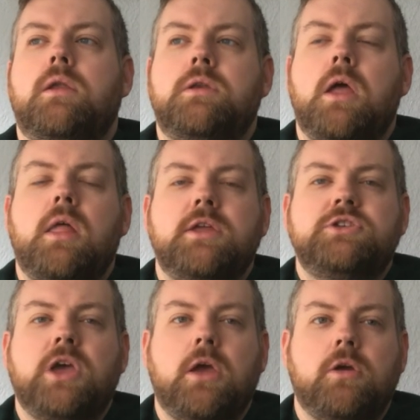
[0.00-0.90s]

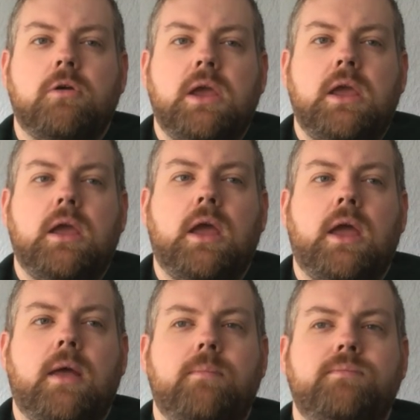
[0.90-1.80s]
knowledge hungry.
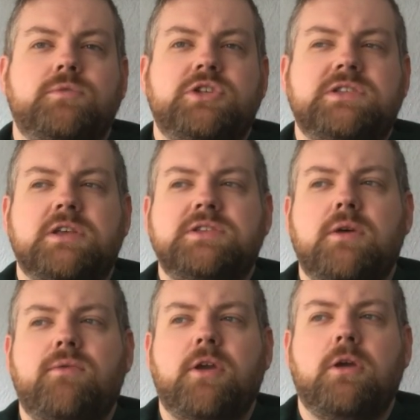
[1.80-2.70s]
She's
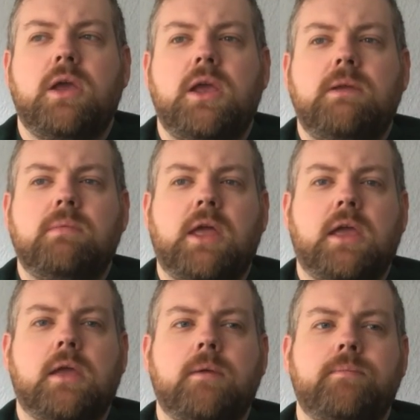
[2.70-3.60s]
also very
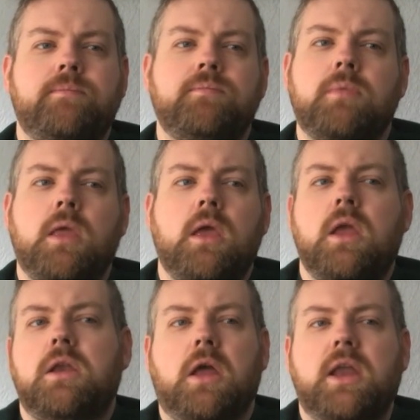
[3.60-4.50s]

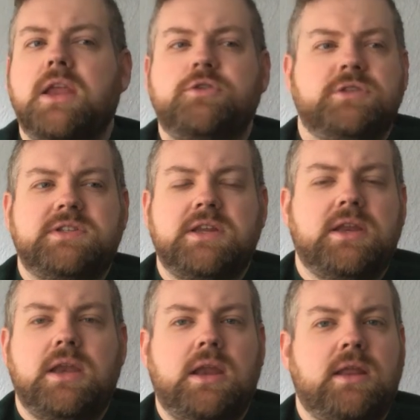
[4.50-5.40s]
not interested
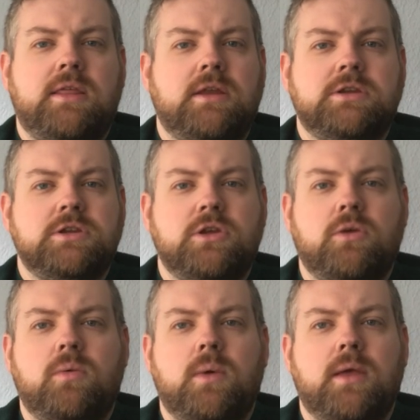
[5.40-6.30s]
in anything to
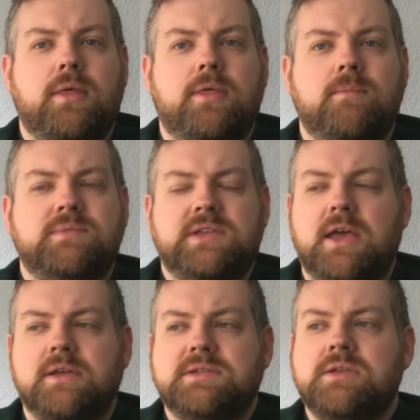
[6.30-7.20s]
do with
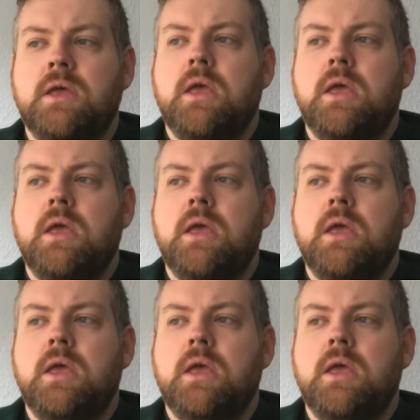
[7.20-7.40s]
sex.